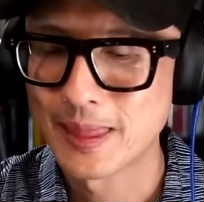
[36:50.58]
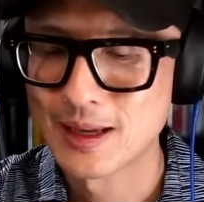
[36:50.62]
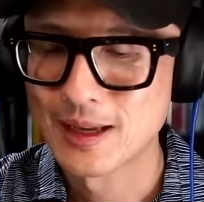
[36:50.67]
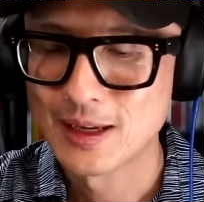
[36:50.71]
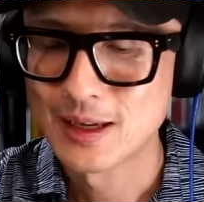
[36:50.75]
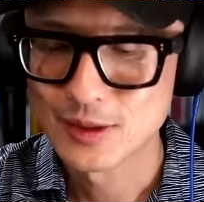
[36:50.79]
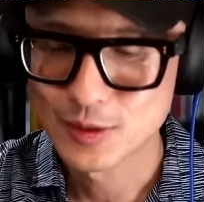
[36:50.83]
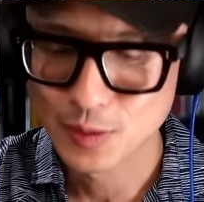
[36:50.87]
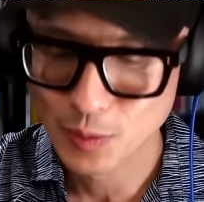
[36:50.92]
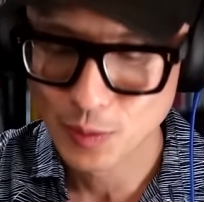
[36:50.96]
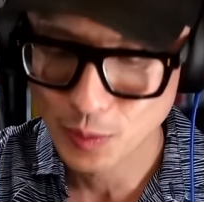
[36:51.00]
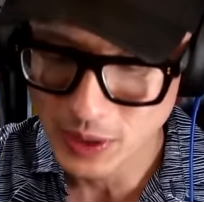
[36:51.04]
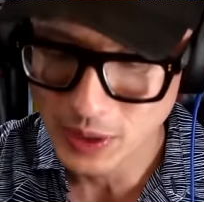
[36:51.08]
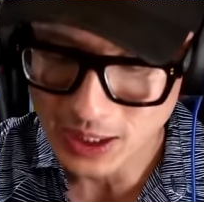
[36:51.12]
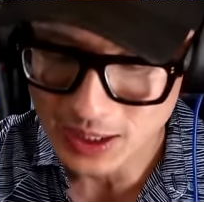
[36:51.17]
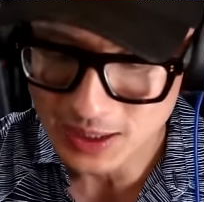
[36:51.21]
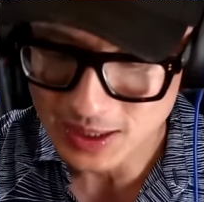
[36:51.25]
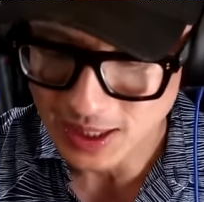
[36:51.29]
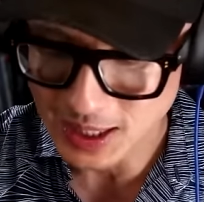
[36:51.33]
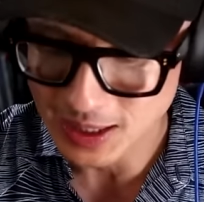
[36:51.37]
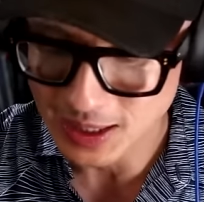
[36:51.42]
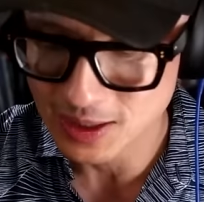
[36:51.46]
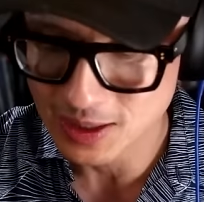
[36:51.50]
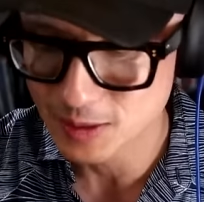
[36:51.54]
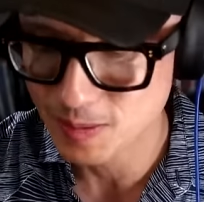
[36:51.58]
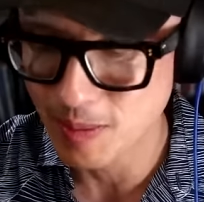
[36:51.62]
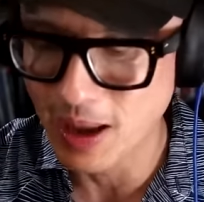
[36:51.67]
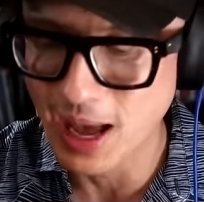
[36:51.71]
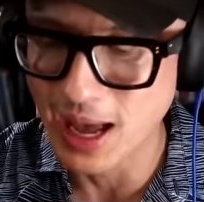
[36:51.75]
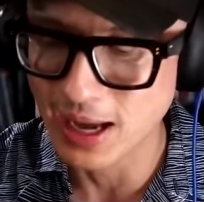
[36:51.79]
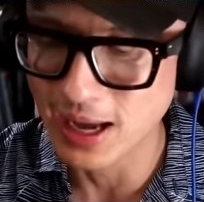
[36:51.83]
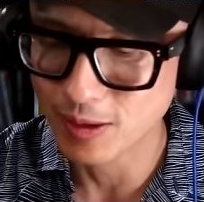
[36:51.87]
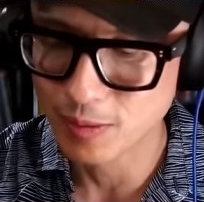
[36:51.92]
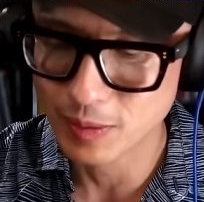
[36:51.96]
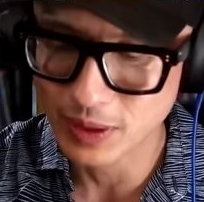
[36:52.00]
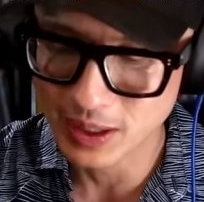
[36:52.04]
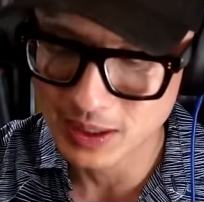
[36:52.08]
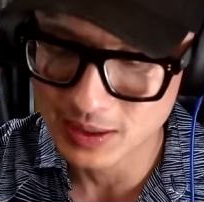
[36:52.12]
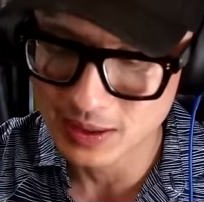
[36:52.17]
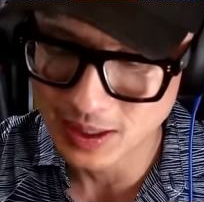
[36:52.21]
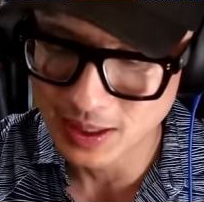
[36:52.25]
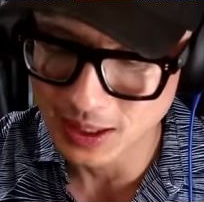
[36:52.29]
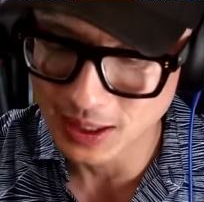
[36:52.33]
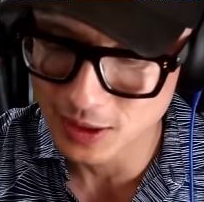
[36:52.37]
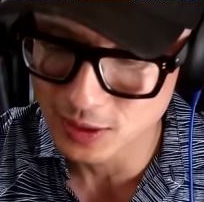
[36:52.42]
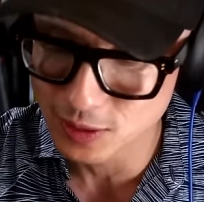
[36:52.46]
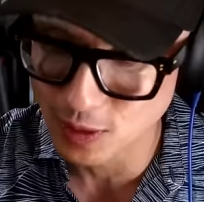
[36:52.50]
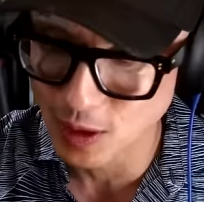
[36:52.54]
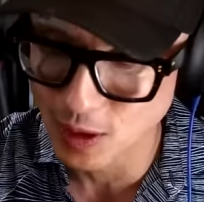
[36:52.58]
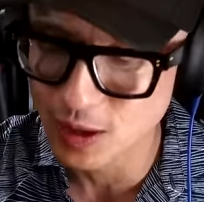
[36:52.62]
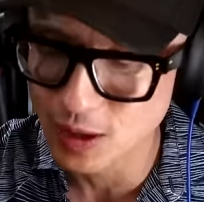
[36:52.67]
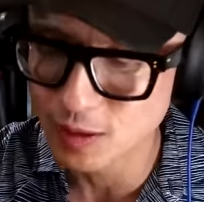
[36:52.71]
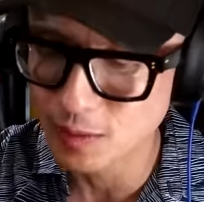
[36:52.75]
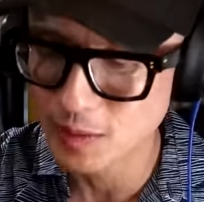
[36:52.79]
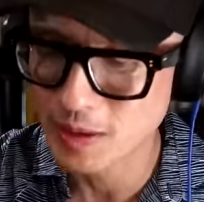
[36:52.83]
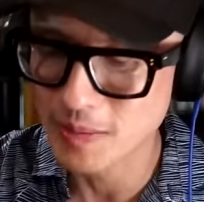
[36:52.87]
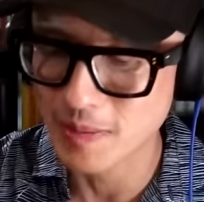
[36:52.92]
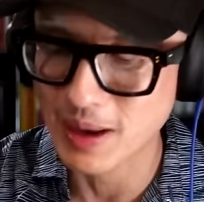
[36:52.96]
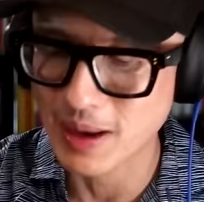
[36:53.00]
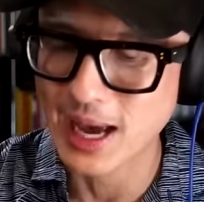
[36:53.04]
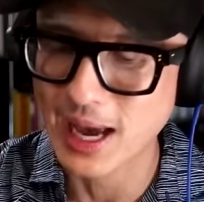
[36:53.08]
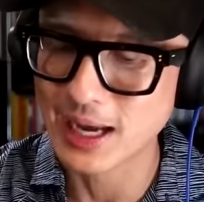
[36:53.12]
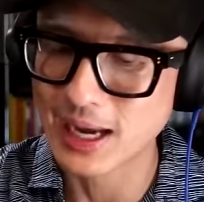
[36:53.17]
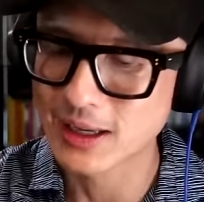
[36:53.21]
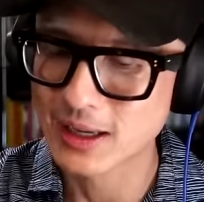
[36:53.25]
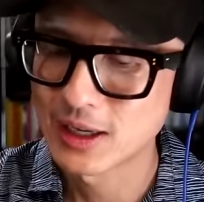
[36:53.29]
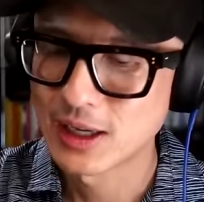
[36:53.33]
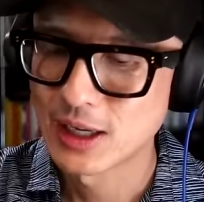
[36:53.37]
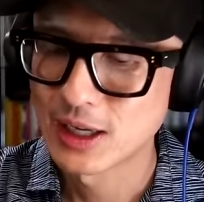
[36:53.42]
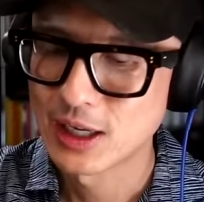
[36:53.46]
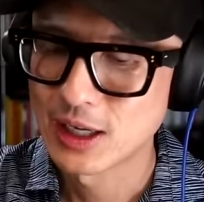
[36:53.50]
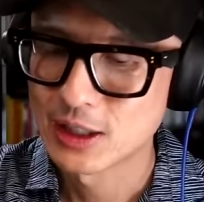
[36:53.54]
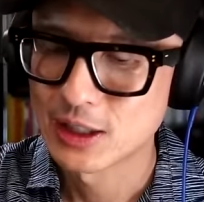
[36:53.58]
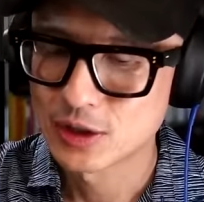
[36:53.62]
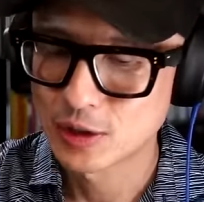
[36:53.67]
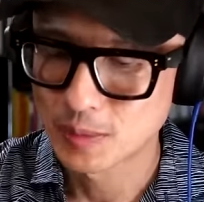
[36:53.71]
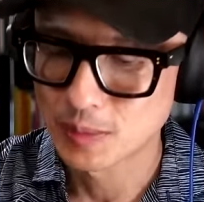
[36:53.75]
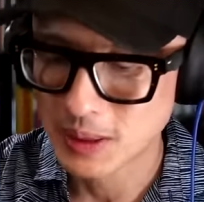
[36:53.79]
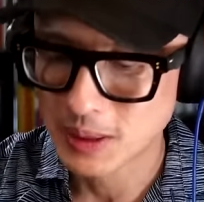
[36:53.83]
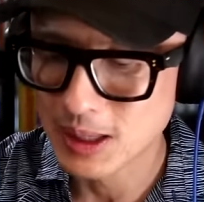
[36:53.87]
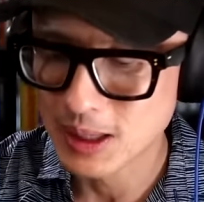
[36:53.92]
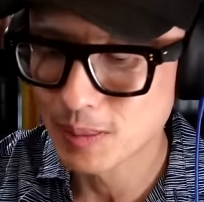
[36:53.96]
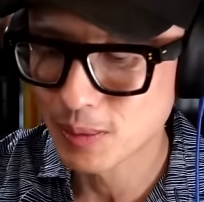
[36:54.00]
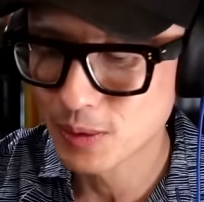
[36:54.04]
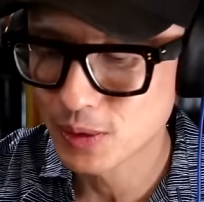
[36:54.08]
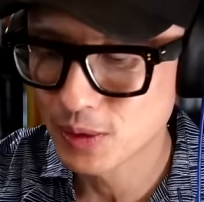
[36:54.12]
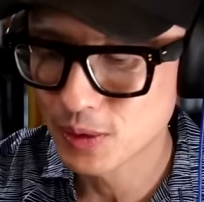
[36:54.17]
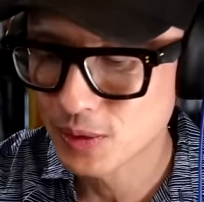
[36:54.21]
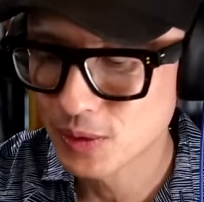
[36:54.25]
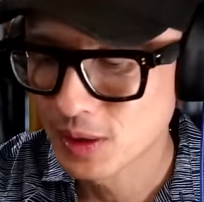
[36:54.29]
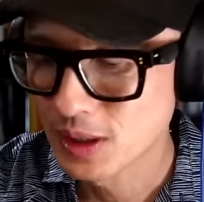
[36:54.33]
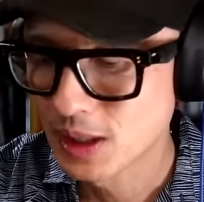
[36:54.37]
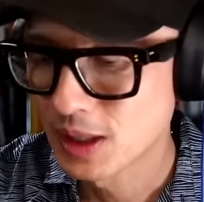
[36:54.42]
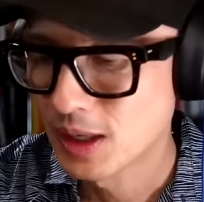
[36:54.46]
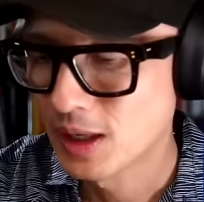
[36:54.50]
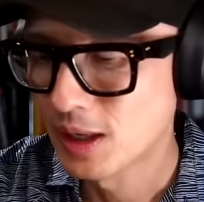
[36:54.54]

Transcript: So we can take this back. We can take this all the way back to people,